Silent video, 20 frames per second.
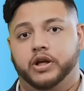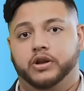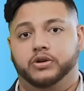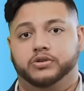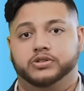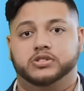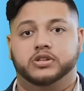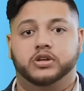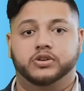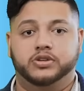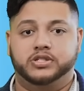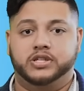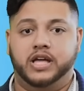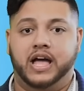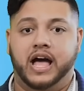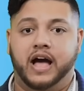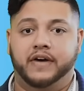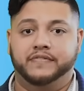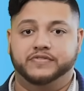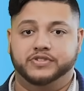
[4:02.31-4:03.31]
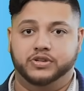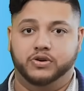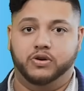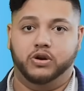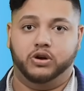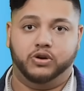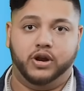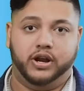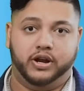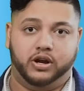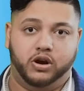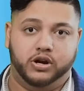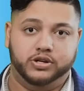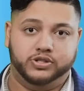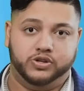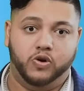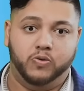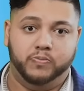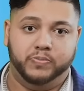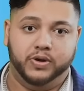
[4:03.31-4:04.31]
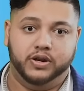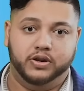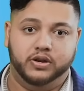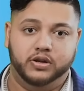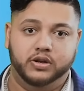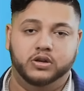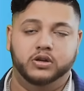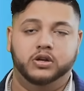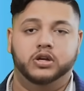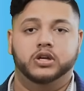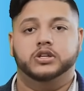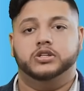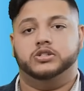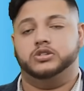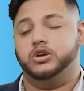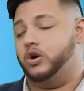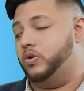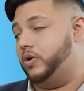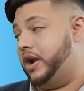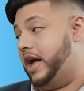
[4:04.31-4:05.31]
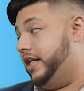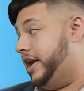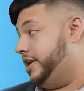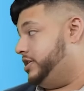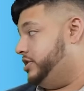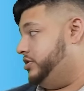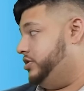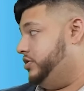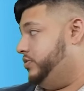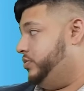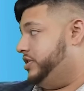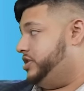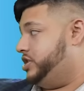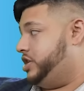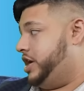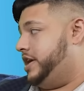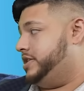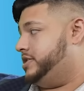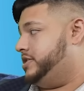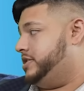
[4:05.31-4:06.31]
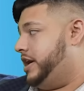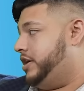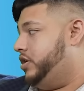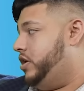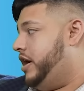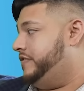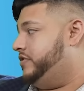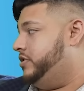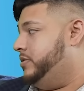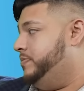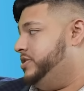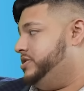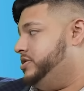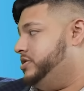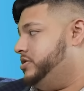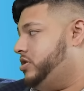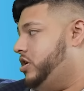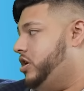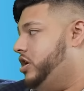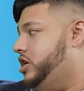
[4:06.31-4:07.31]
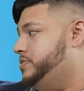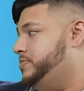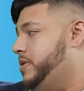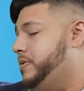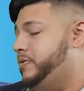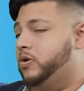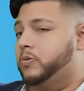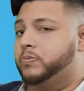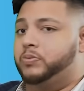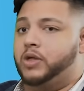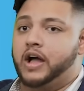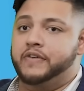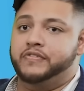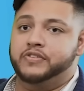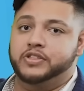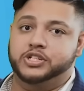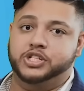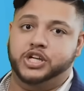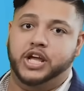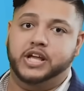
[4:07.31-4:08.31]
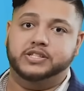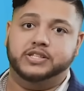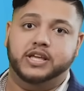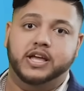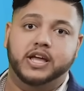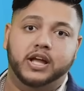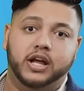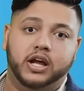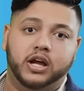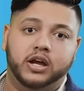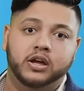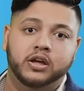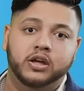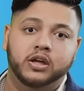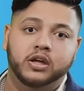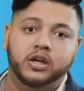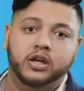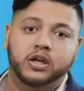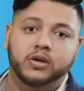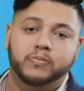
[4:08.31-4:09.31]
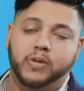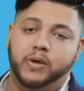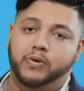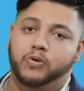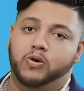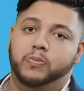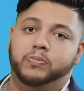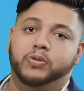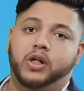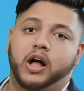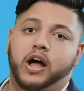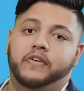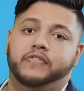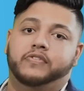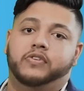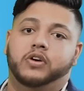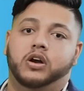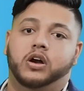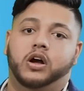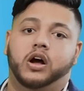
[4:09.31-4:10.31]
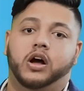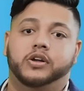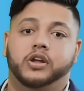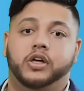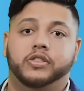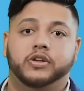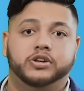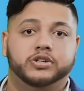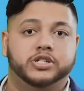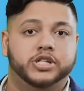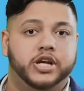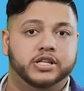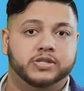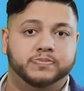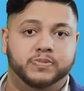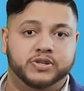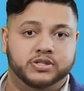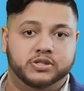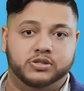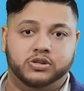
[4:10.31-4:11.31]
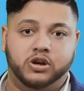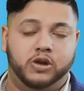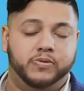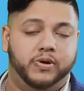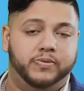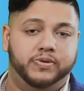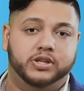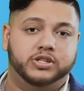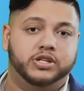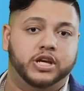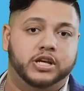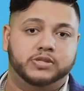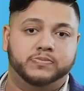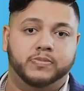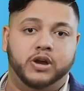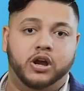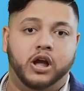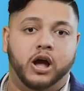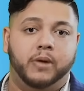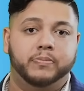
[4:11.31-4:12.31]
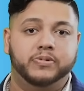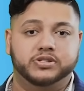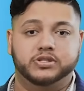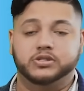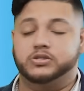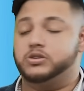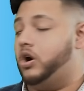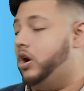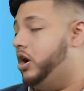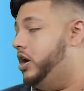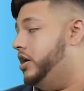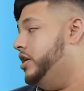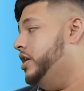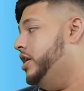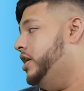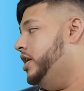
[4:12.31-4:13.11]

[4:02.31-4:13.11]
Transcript: It'll still say I have 0 credit cards opened. So what I like to do with Chase is I go after the business cards. Maybe we'll apply for the Chase Inc. Maybe we'll apply for another Chase business card, maybe the Chase Marriott business card.